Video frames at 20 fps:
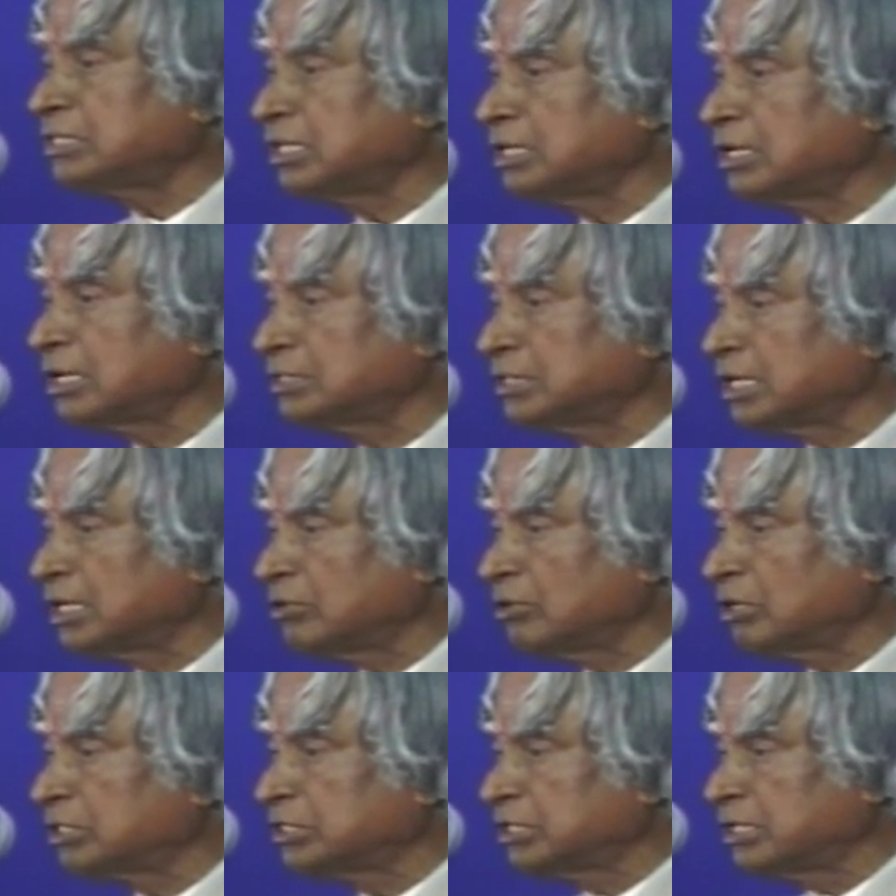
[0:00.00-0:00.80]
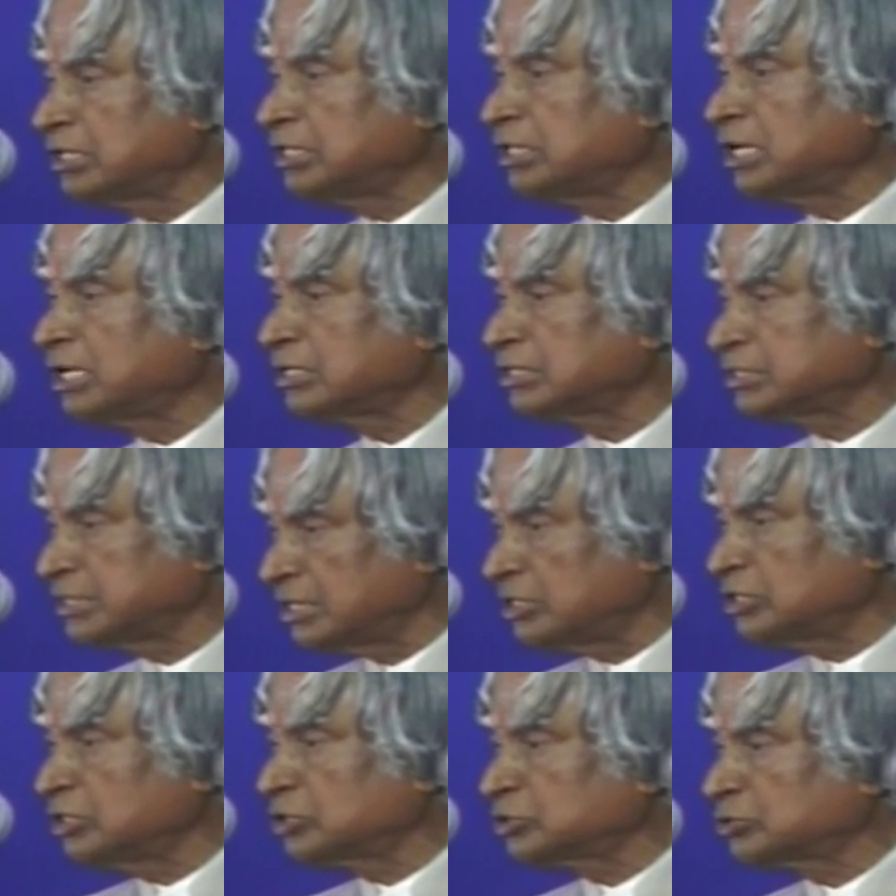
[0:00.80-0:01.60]
Raja, you are third
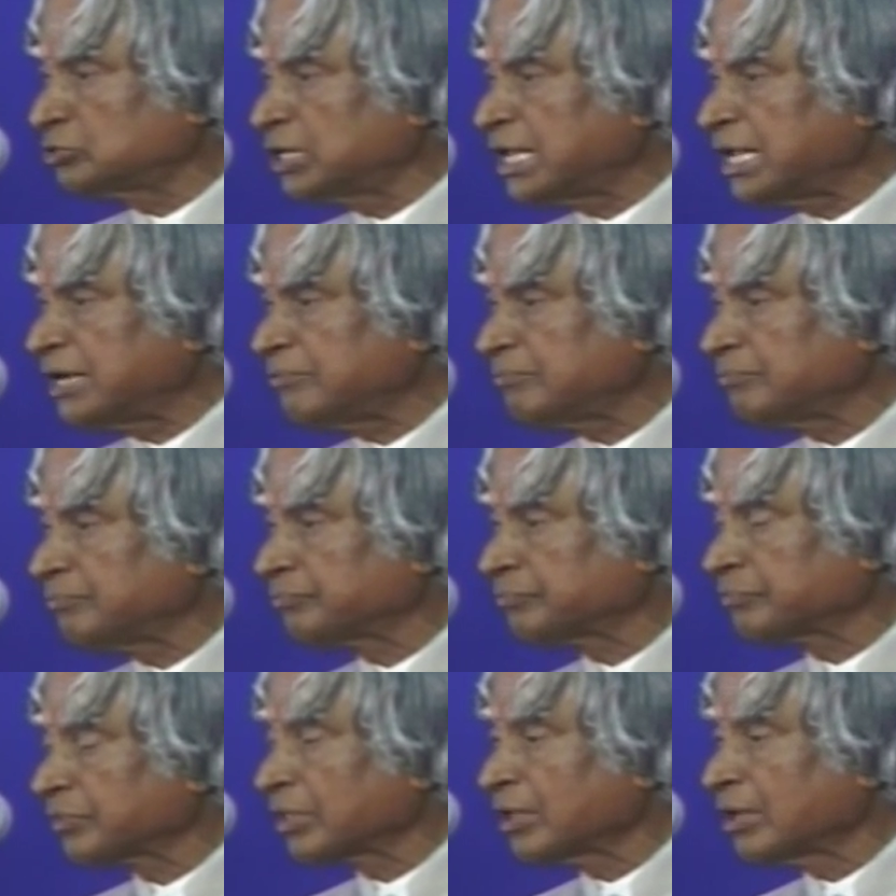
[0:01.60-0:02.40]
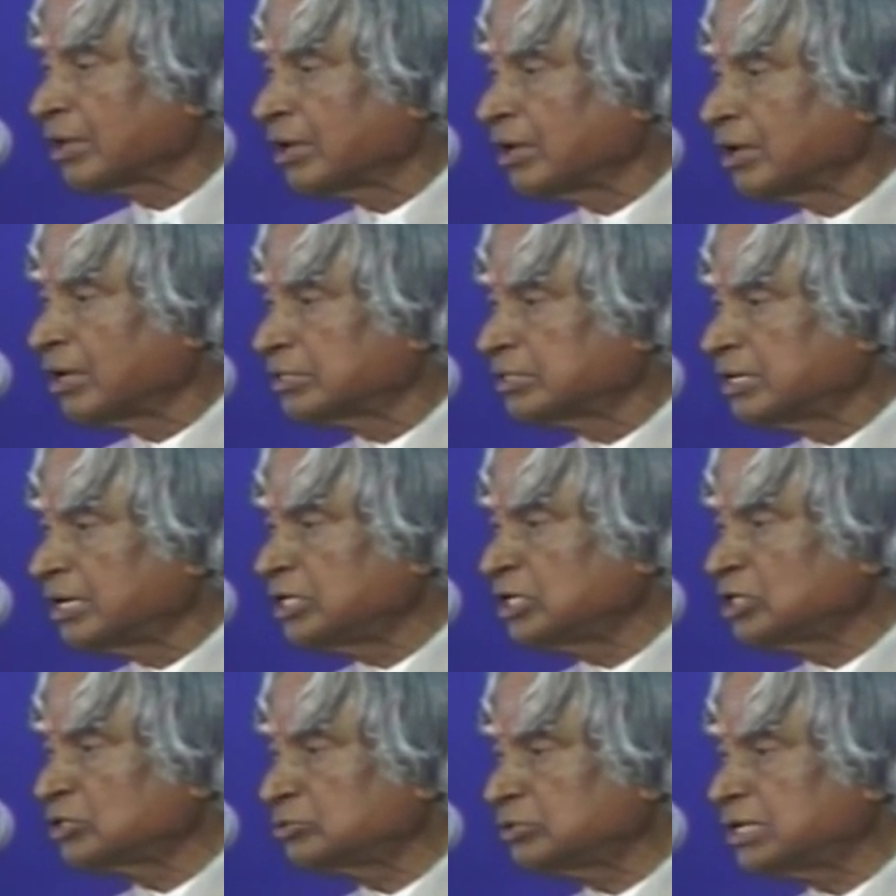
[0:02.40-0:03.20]
year student?
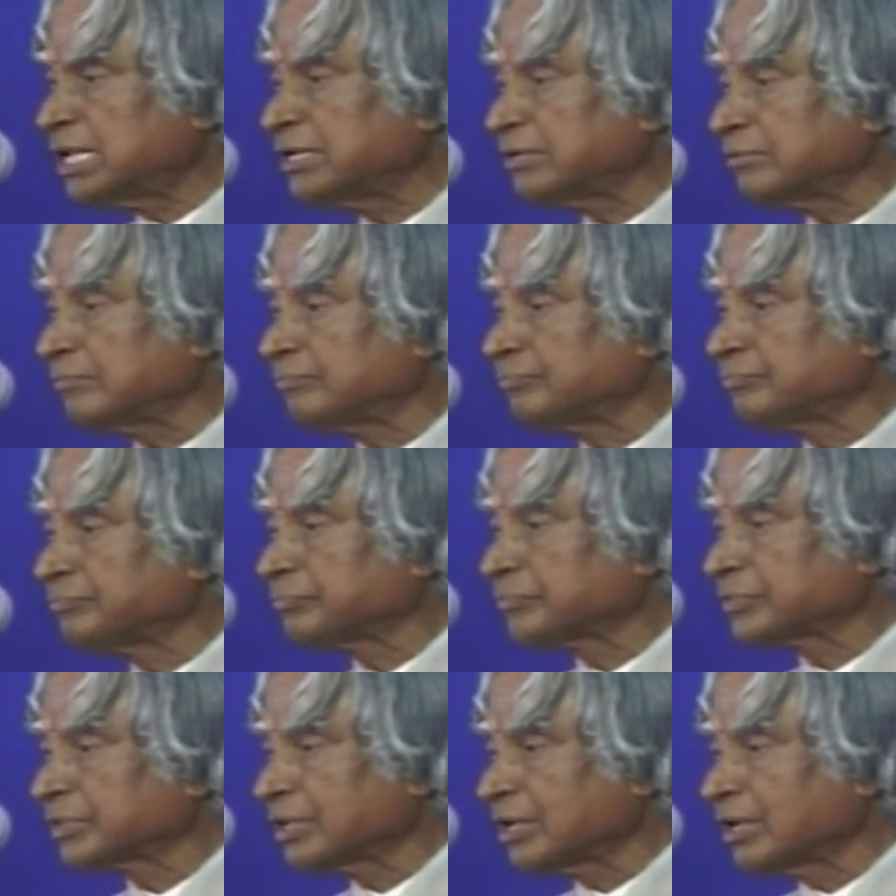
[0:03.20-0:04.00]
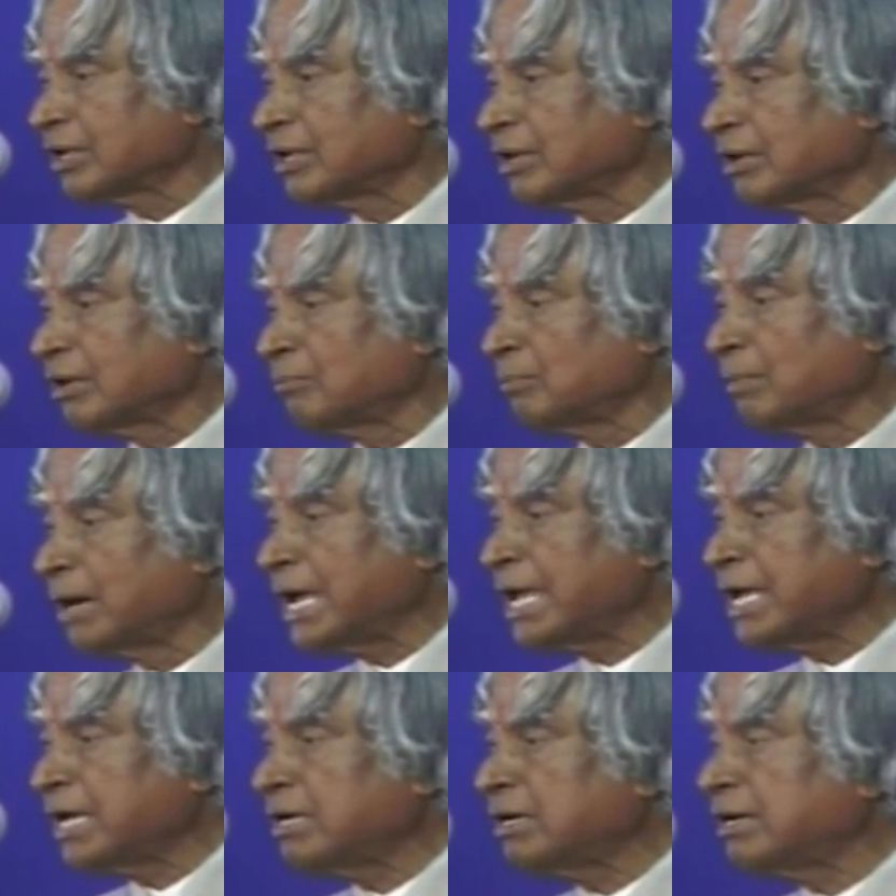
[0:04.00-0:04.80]
Third year student?
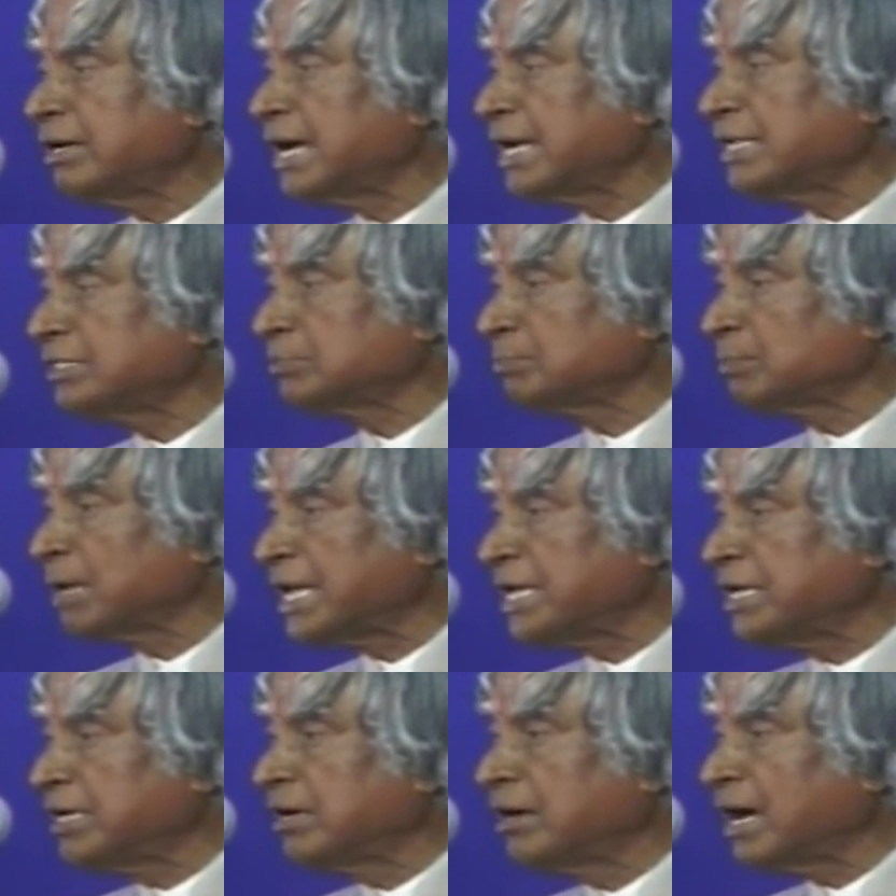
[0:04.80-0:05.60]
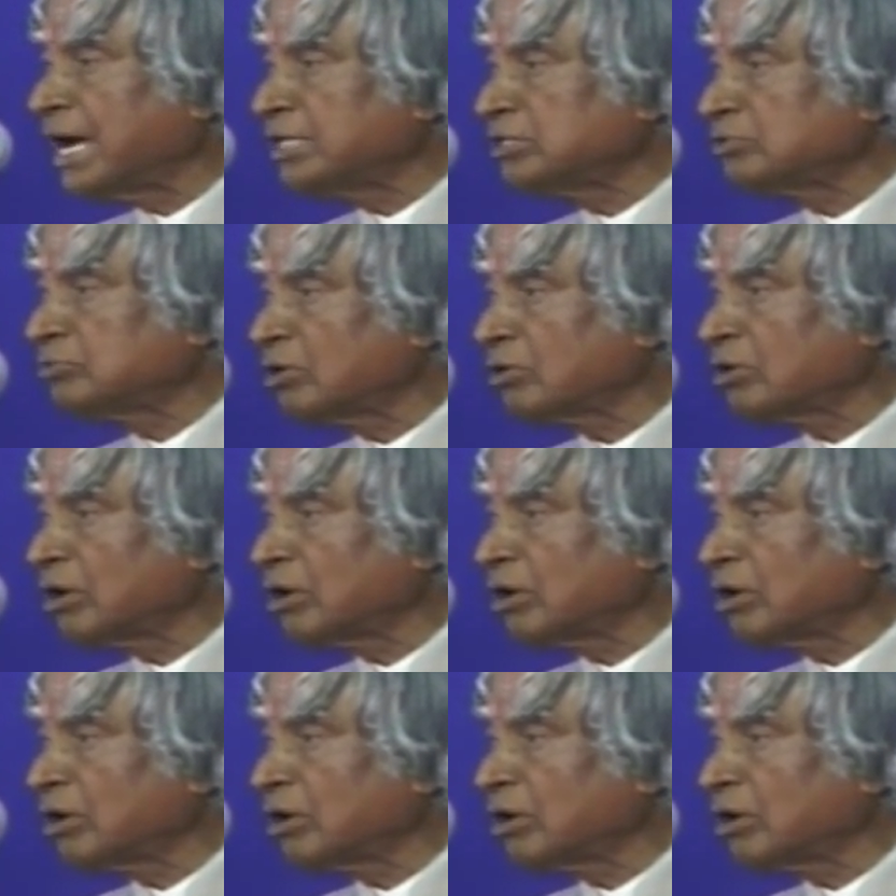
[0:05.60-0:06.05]
Mic guys, you are